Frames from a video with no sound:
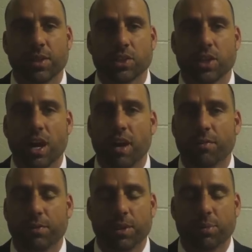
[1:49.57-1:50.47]
finish it
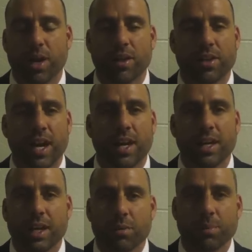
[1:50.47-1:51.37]
off. I'm very proud of that.